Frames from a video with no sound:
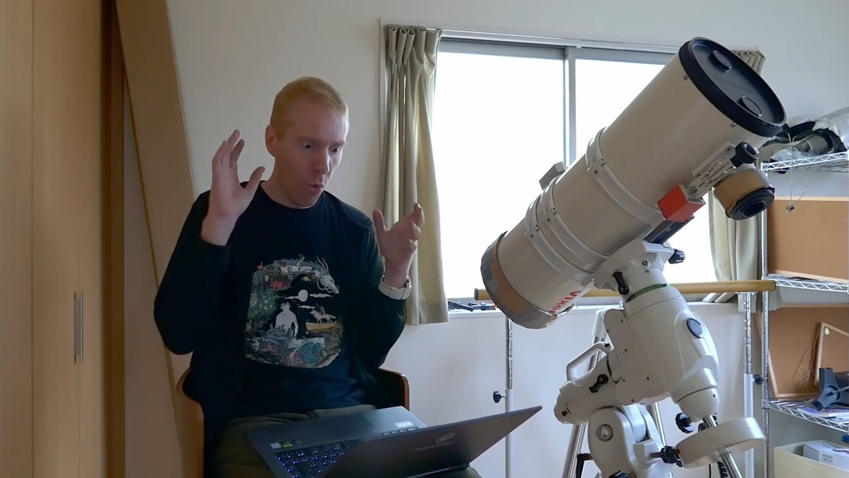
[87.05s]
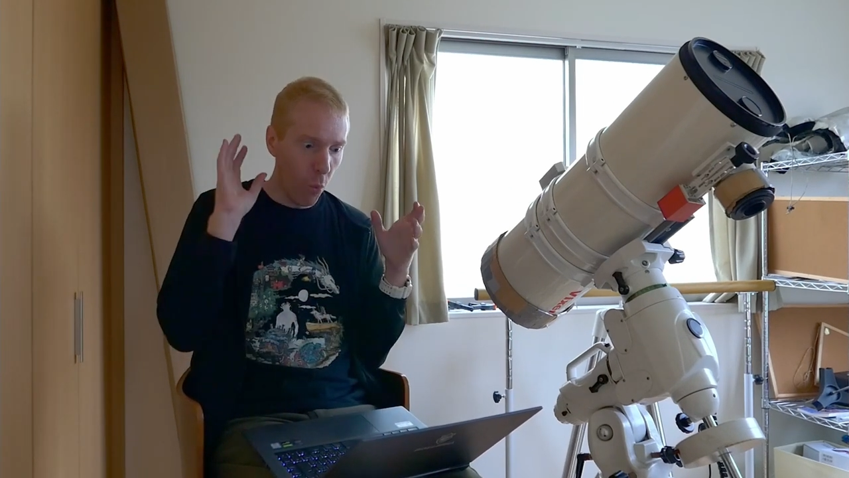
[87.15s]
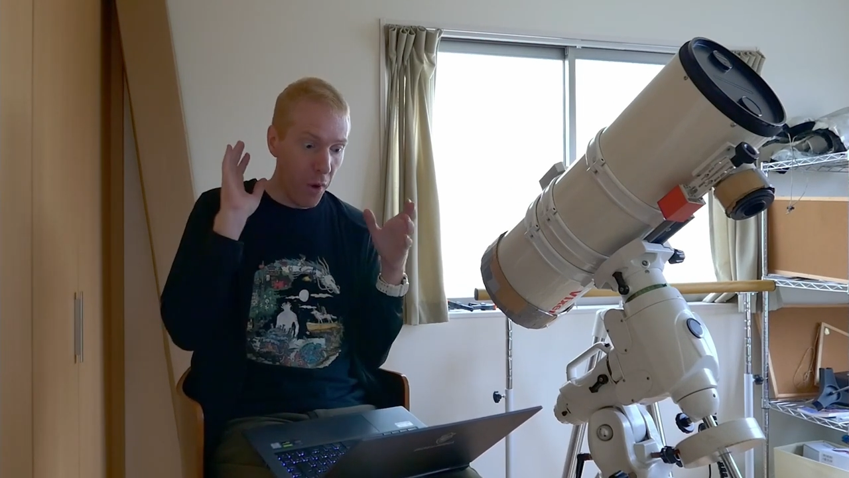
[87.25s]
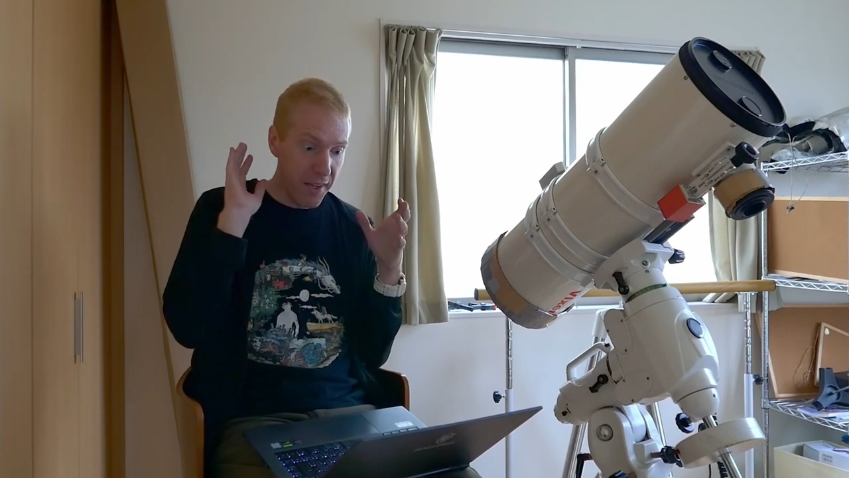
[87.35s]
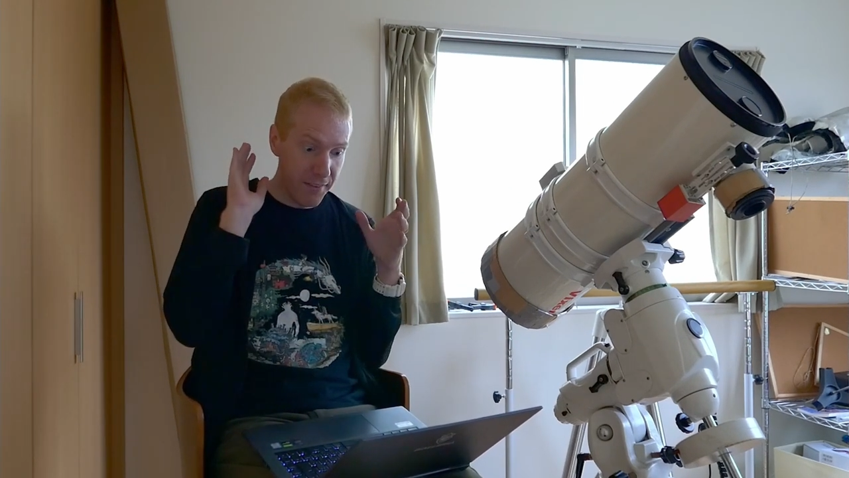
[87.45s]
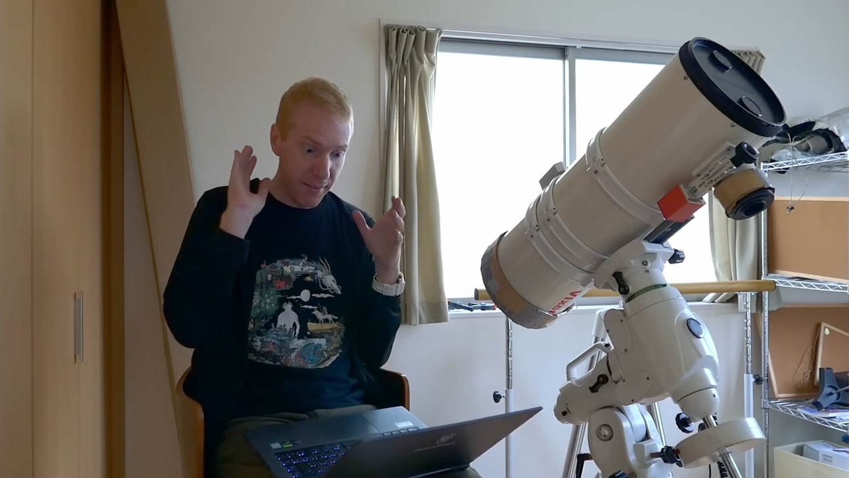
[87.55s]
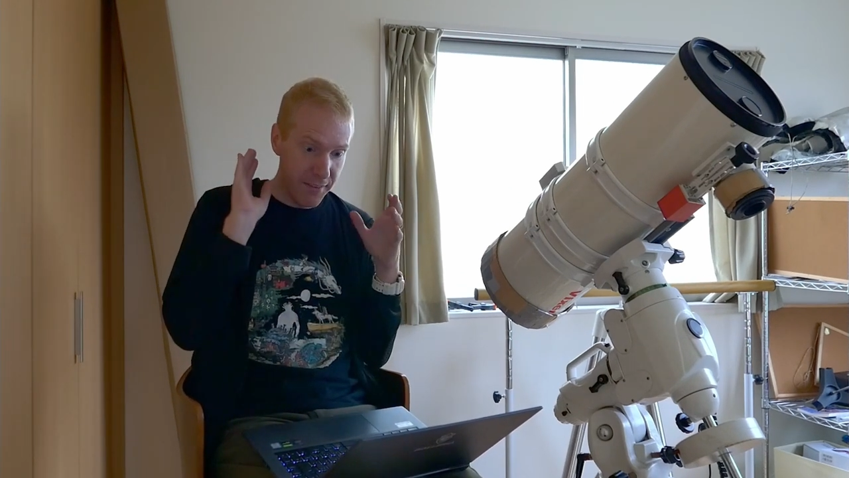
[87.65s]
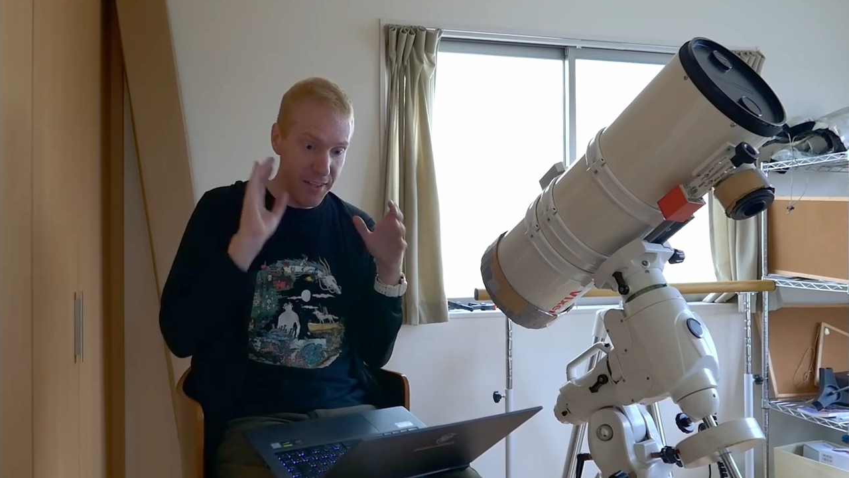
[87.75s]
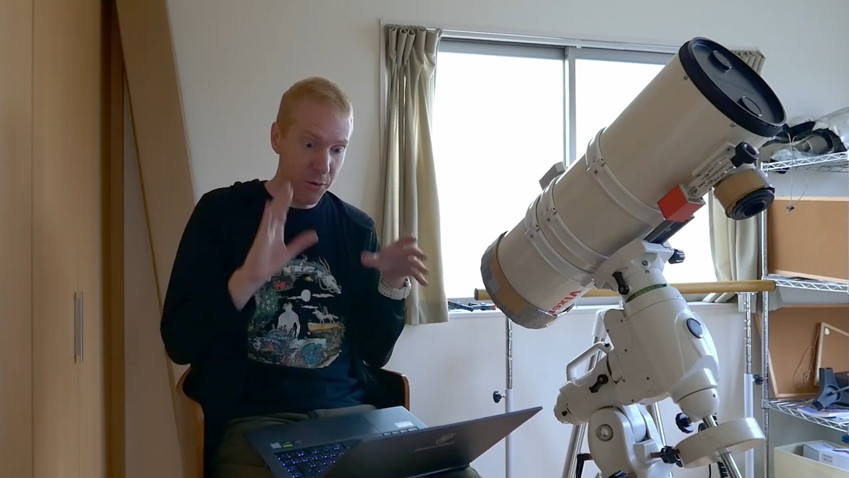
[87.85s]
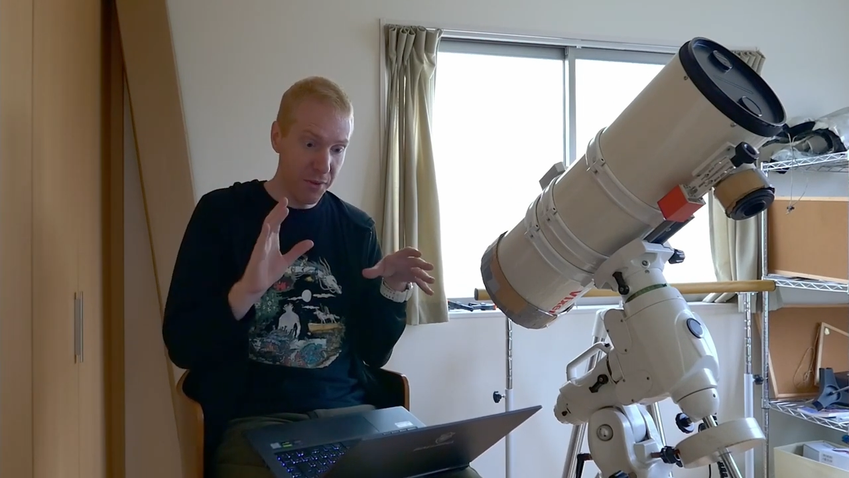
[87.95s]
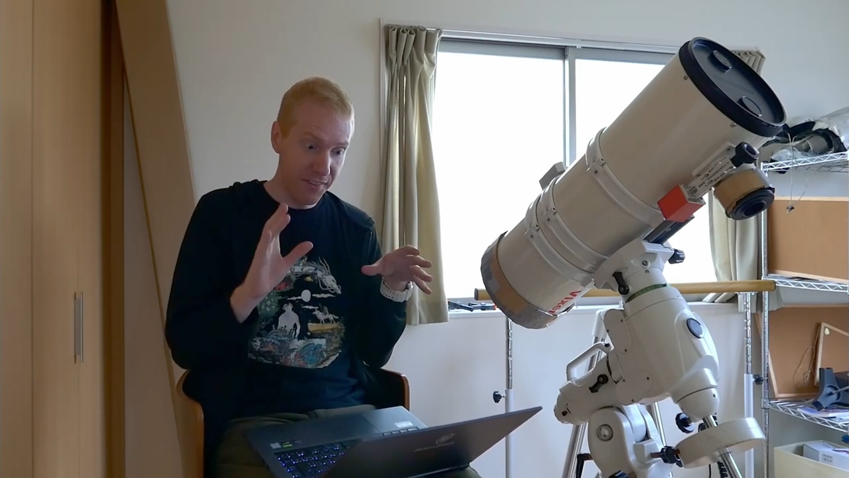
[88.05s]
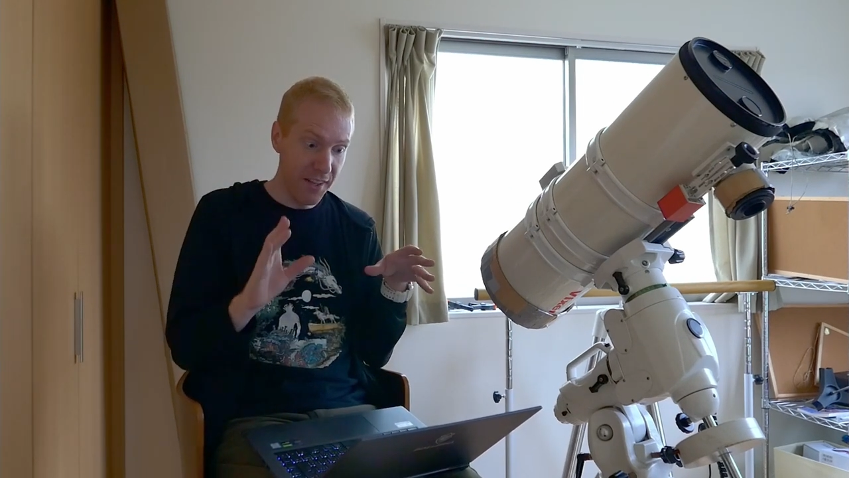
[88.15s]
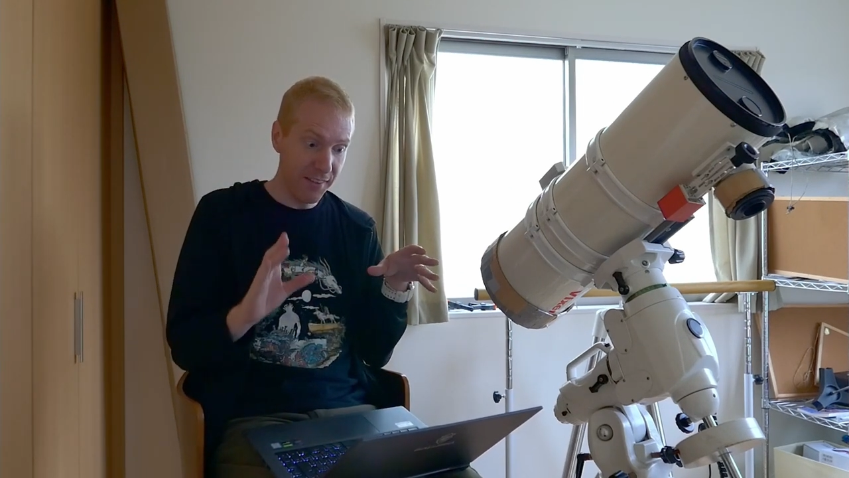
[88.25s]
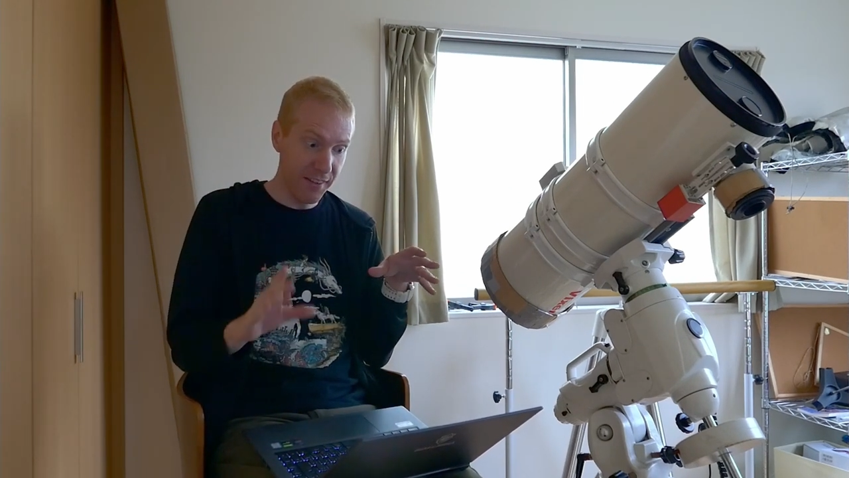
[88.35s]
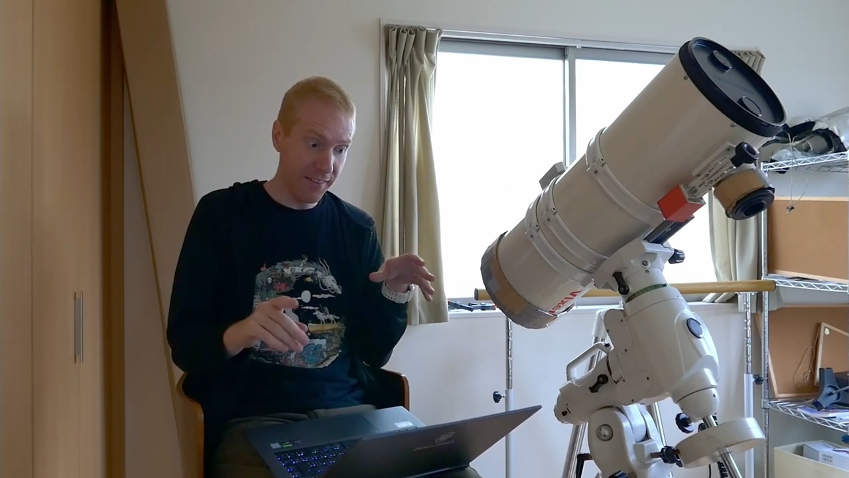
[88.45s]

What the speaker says: what is neat with this